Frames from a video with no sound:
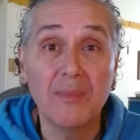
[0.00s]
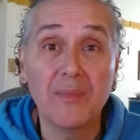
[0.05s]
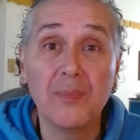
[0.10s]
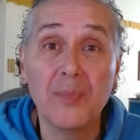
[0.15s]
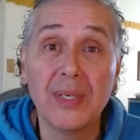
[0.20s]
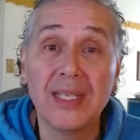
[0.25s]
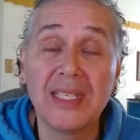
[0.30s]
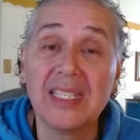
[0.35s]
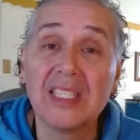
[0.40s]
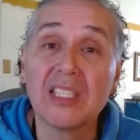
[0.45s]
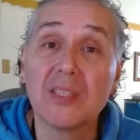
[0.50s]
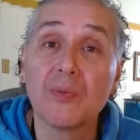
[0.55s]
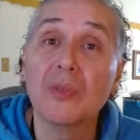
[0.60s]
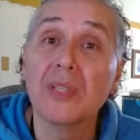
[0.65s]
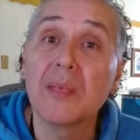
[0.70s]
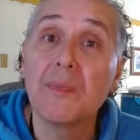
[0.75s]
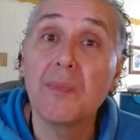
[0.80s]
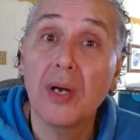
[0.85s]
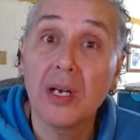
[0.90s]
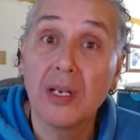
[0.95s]
But it's
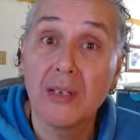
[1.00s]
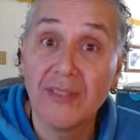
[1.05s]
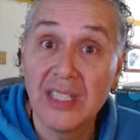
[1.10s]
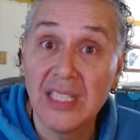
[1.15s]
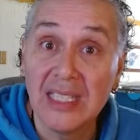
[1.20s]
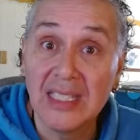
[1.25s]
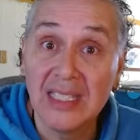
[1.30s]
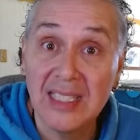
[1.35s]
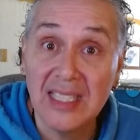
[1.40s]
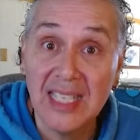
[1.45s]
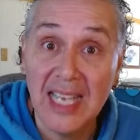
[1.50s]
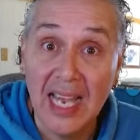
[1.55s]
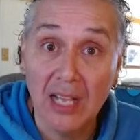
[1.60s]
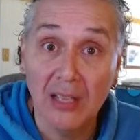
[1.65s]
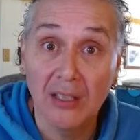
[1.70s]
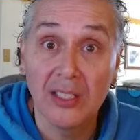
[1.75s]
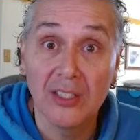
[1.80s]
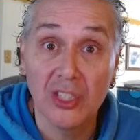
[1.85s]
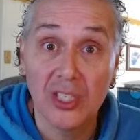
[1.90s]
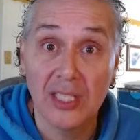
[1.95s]
really part of an
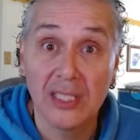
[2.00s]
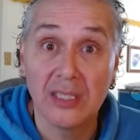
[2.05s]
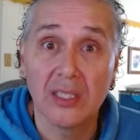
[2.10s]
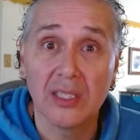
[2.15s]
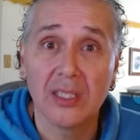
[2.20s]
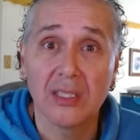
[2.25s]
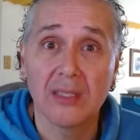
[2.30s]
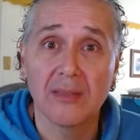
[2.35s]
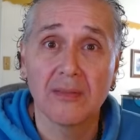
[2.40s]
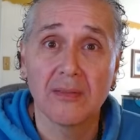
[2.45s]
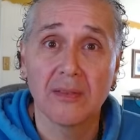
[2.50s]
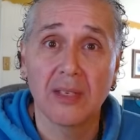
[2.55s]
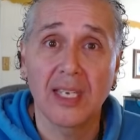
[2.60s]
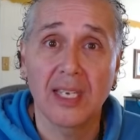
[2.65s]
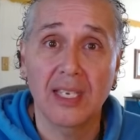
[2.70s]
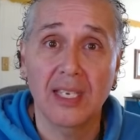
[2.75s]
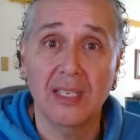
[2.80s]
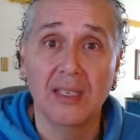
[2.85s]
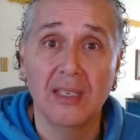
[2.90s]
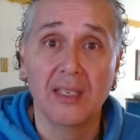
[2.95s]
intelligence,
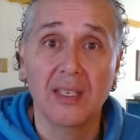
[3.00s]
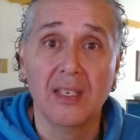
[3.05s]
okay?